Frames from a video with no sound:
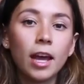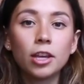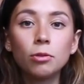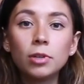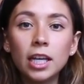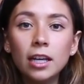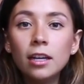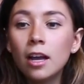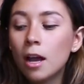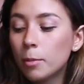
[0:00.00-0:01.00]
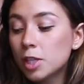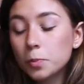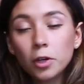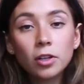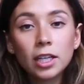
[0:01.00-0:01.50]
that you need, but
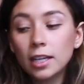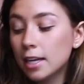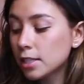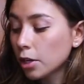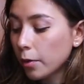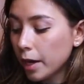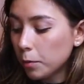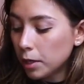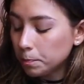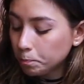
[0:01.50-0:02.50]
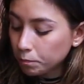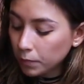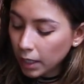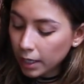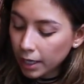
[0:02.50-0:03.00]
spirulina is a great one.
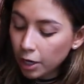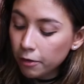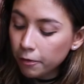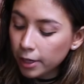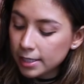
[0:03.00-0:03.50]
Here, for